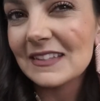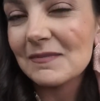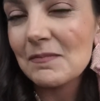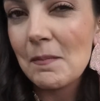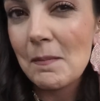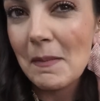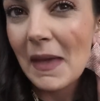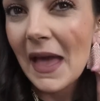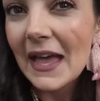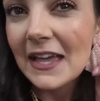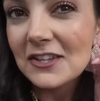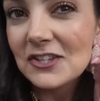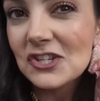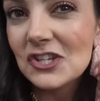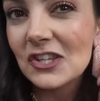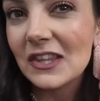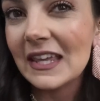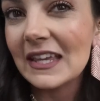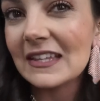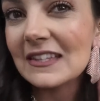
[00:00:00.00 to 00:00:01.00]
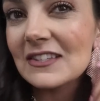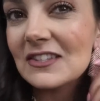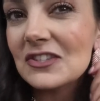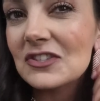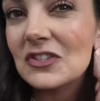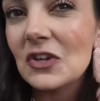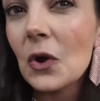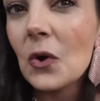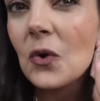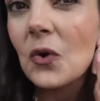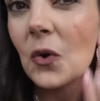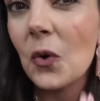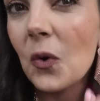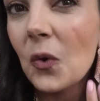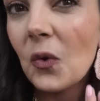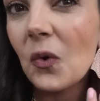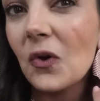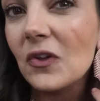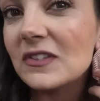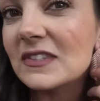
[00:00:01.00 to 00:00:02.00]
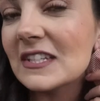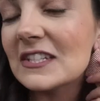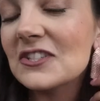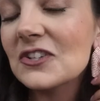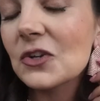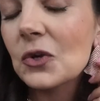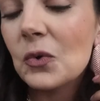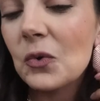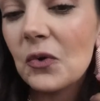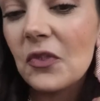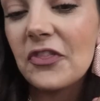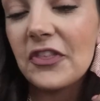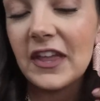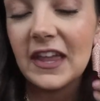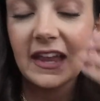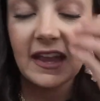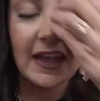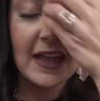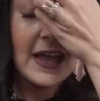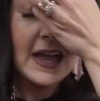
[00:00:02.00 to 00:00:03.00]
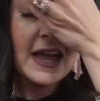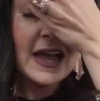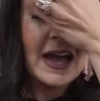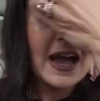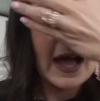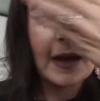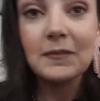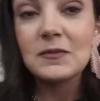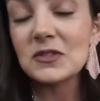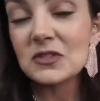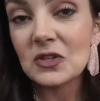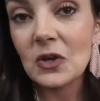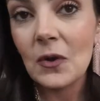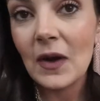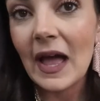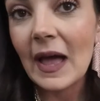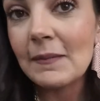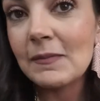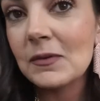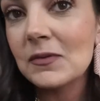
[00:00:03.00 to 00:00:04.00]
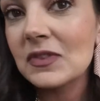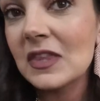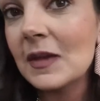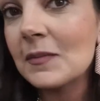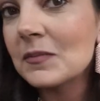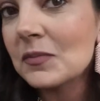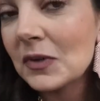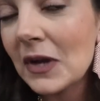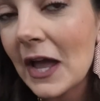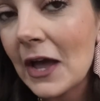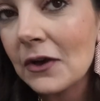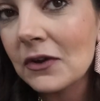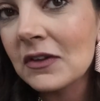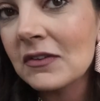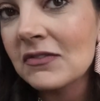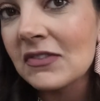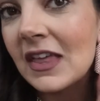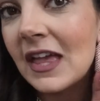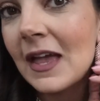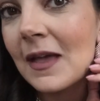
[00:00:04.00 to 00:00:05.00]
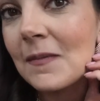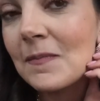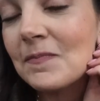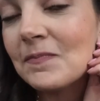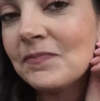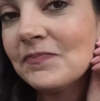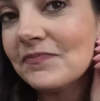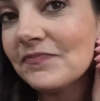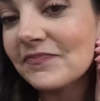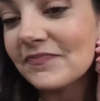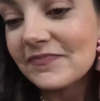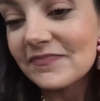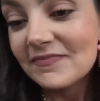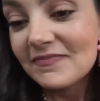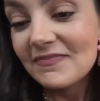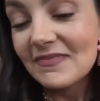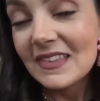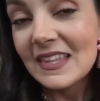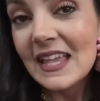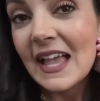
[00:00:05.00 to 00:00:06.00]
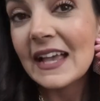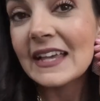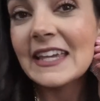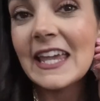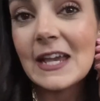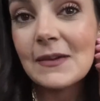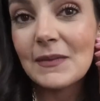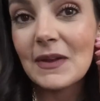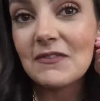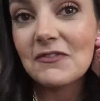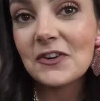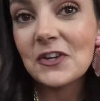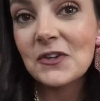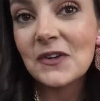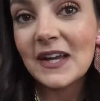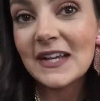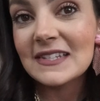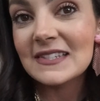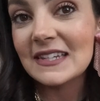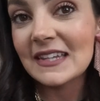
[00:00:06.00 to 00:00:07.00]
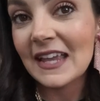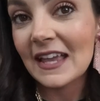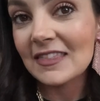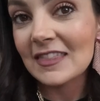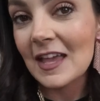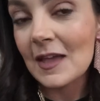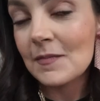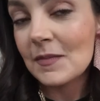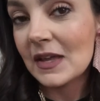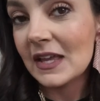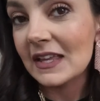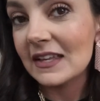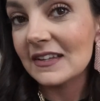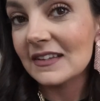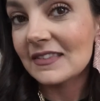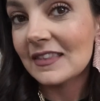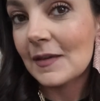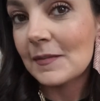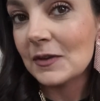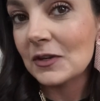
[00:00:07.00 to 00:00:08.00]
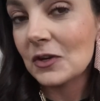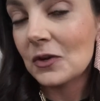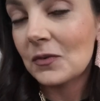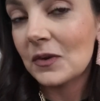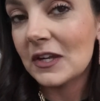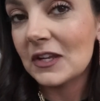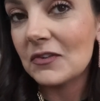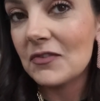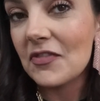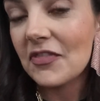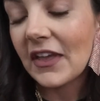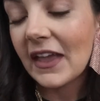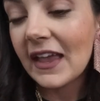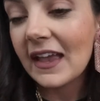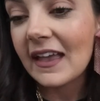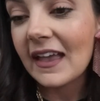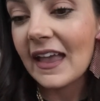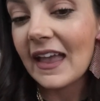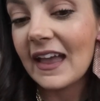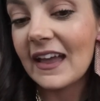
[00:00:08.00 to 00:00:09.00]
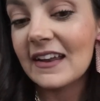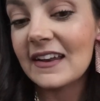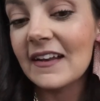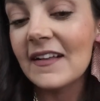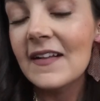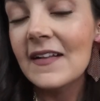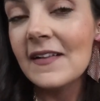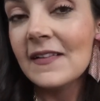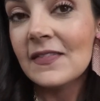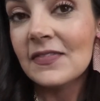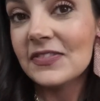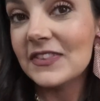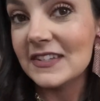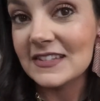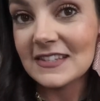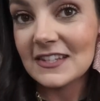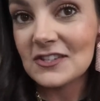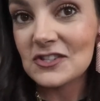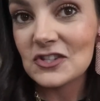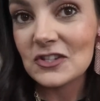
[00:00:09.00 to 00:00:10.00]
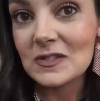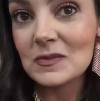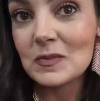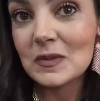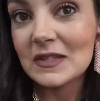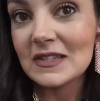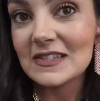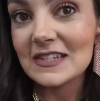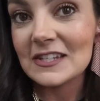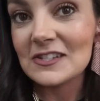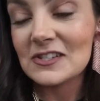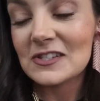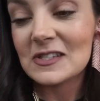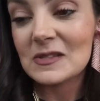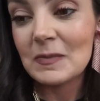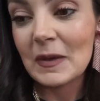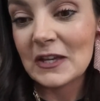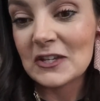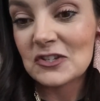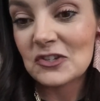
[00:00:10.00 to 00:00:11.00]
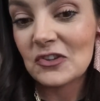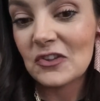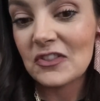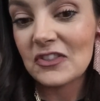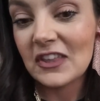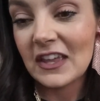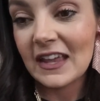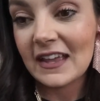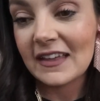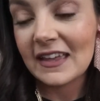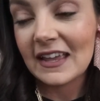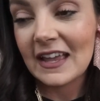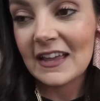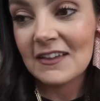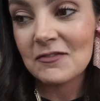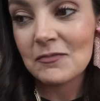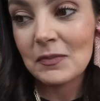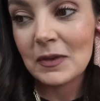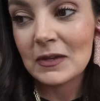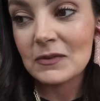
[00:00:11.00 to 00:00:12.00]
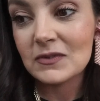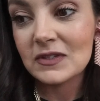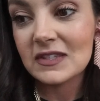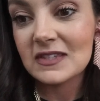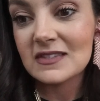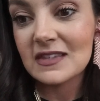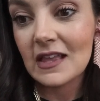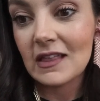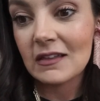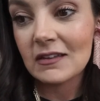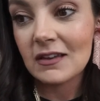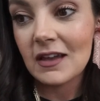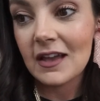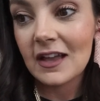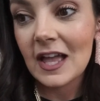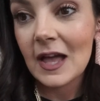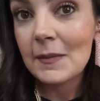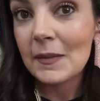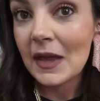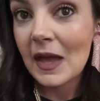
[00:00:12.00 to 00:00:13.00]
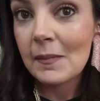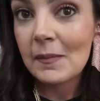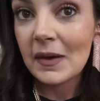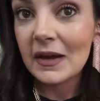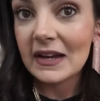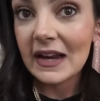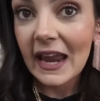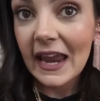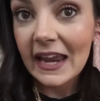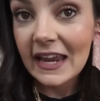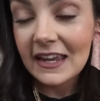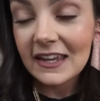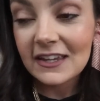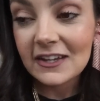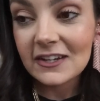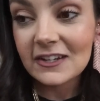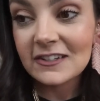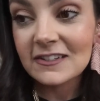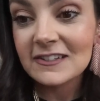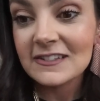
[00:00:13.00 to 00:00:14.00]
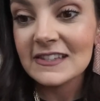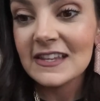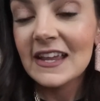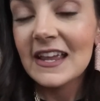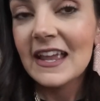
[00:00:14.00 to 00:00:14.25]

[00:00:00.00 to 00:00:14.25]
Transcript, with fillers: mesh, like so cool, such a cool thing. I'm so happy with them, proud of them. I can't wait for you guys to get them and let me know what you think. And this has just been such a special thing. Like, I've been with Stella and Dot coming up on eight years,